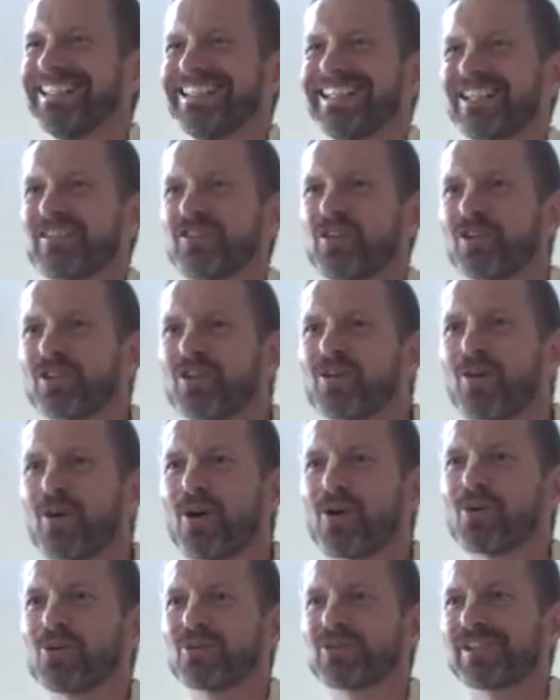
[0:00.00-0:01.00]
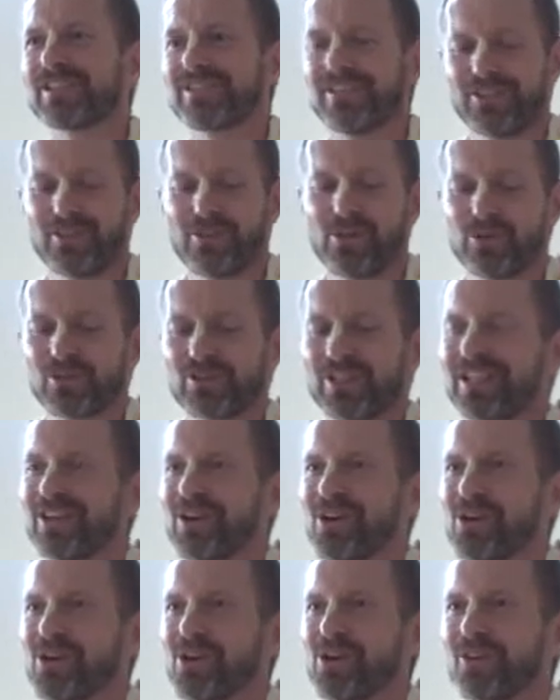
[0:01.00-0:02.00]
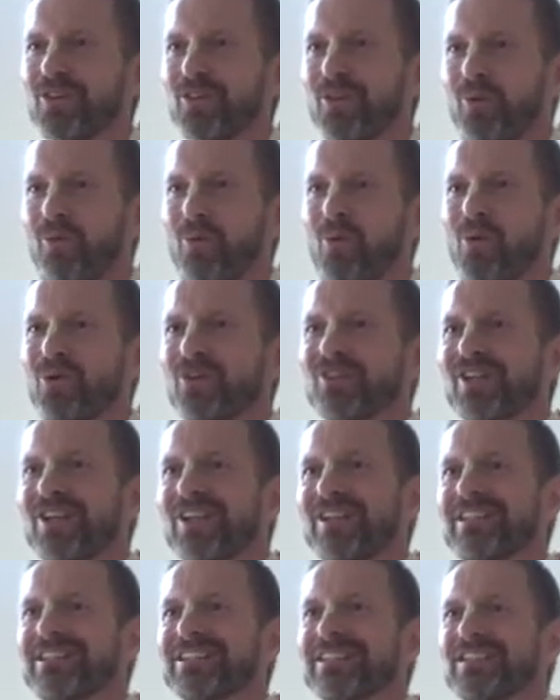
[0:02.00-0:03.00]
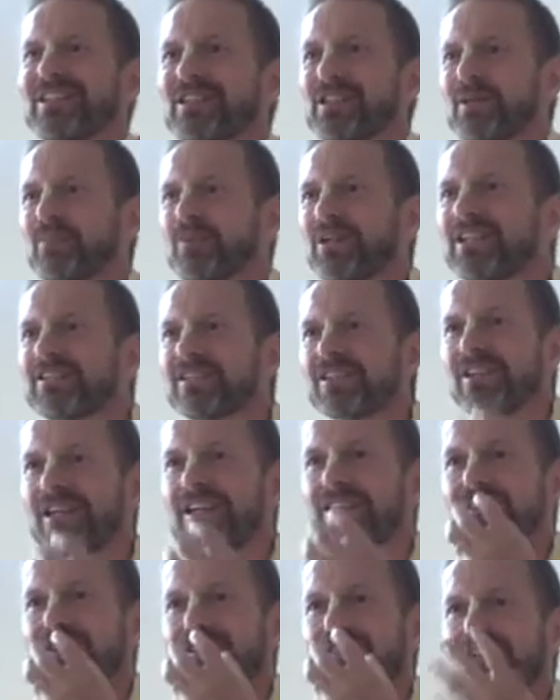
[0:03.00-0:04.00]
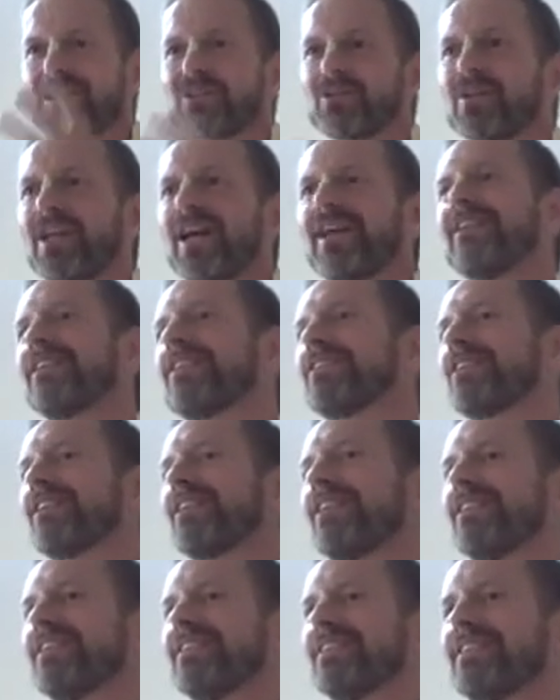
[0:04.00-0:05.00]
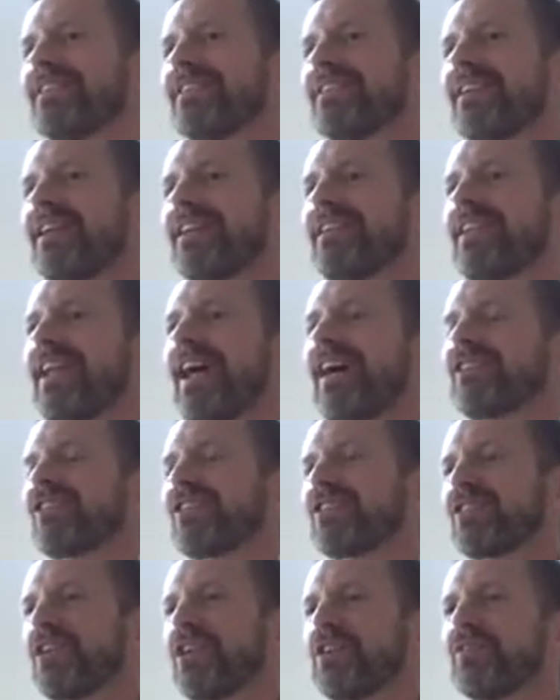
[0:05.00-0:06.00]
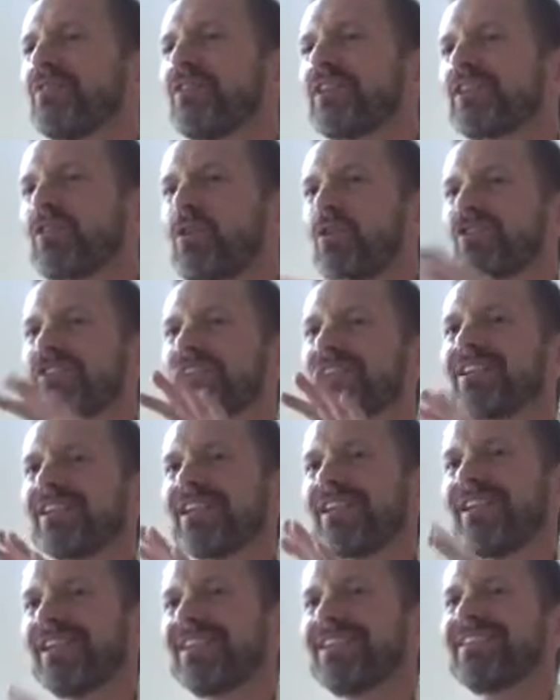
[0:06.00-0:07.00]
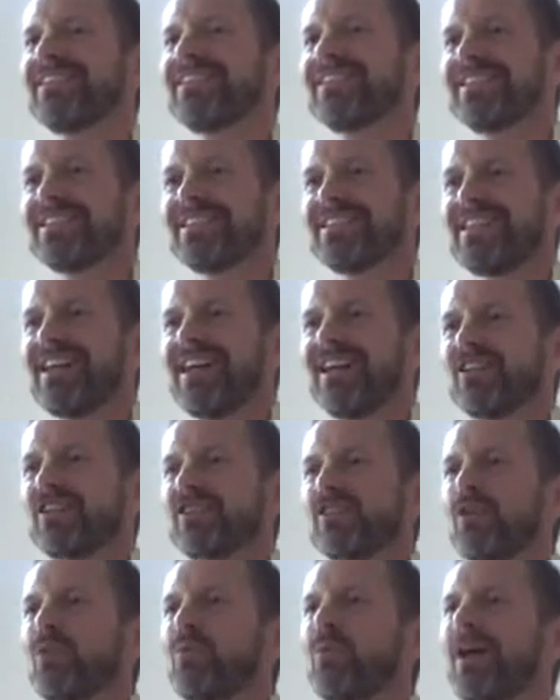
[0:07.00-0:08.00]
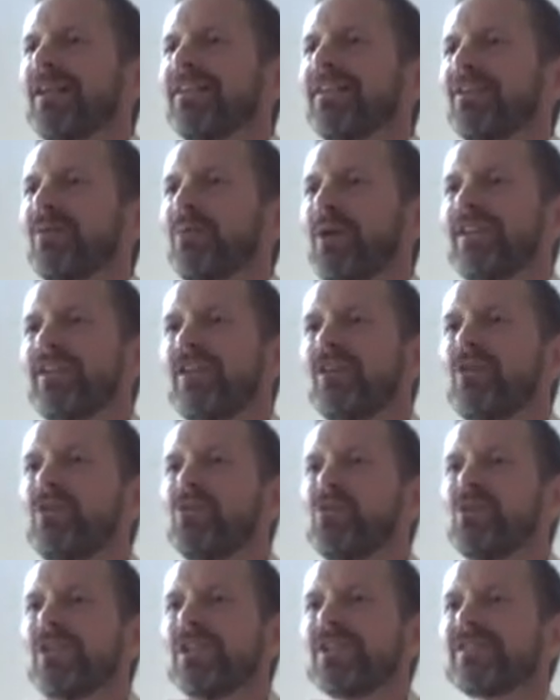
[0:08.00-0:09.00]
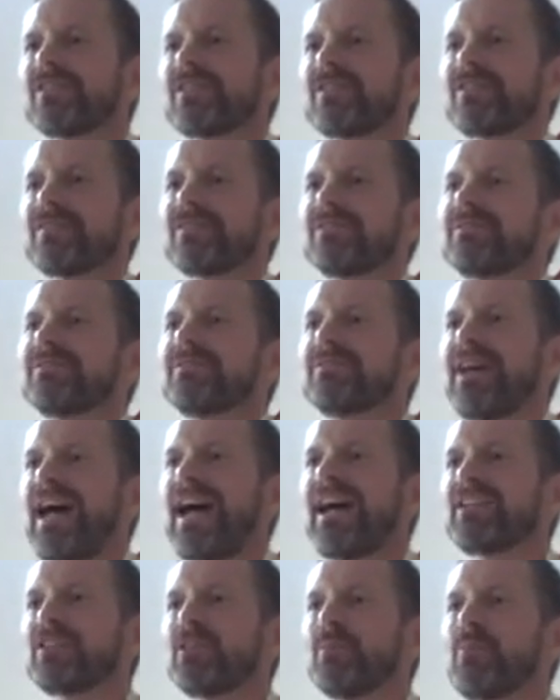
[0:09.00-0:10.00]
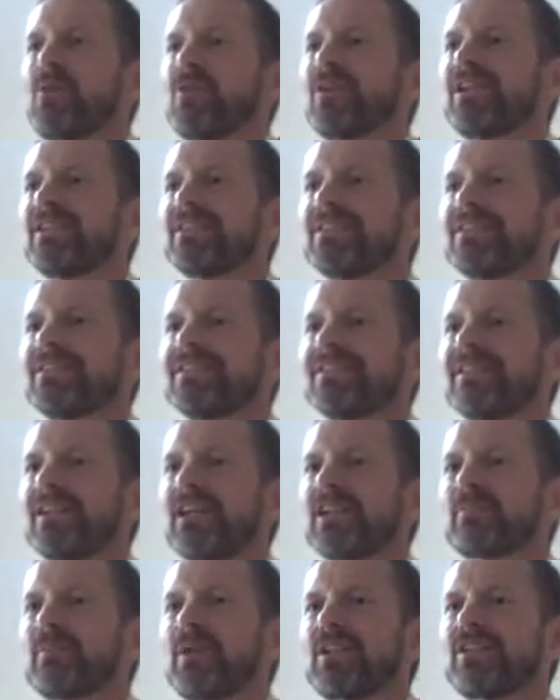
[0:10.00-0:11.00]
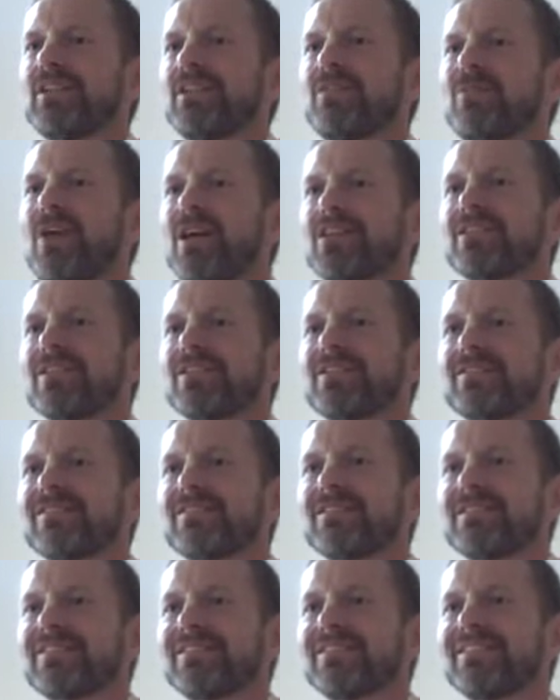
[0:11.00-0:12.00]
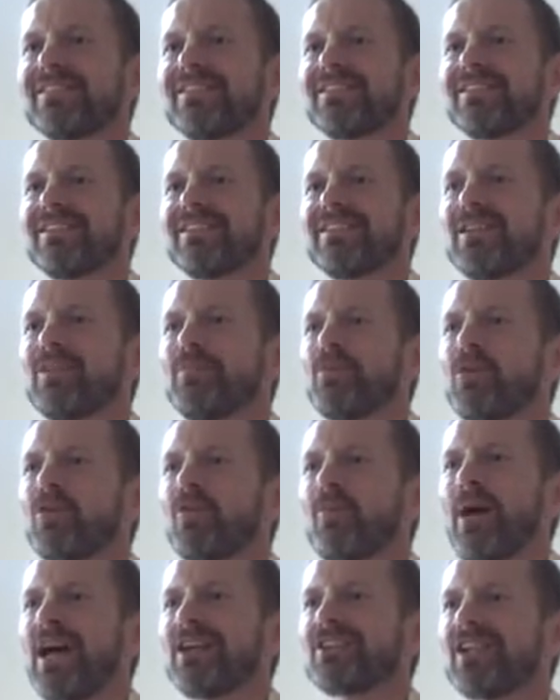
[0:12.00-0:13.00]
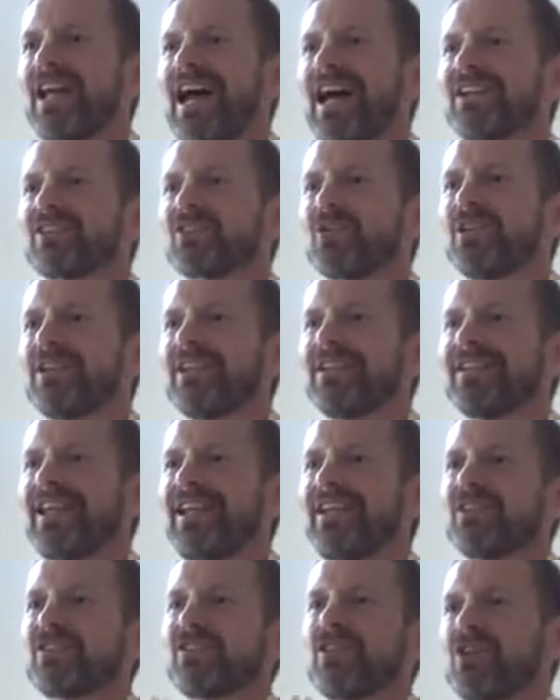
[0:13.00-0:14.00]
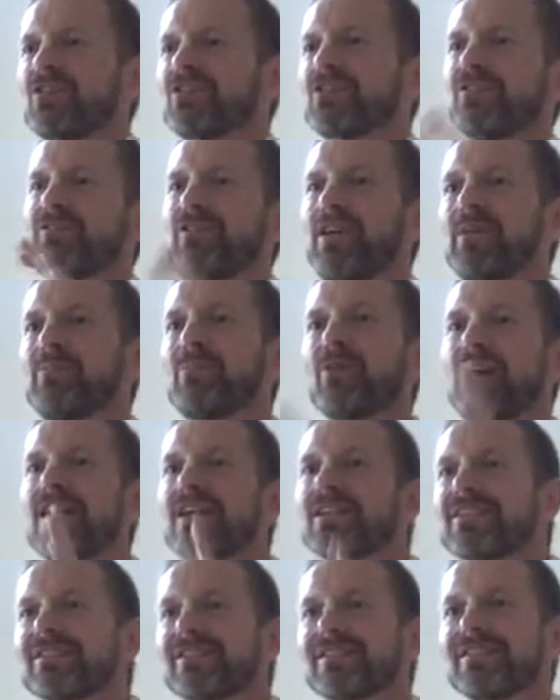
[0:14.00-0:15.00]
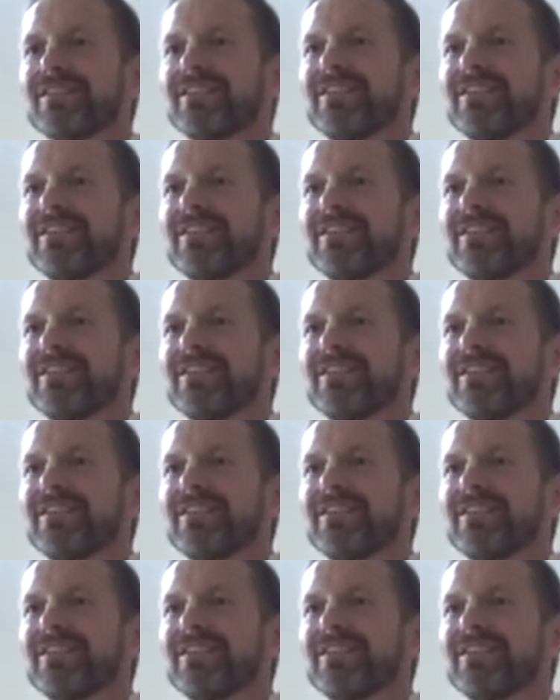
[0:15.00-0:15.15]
It's not gross like earth or water, but it's a subtle energy, and it has a certain viscosity. And so when the gunas act upon it, especially rajas, the mode of passion acts on it, then it starts to vibrate.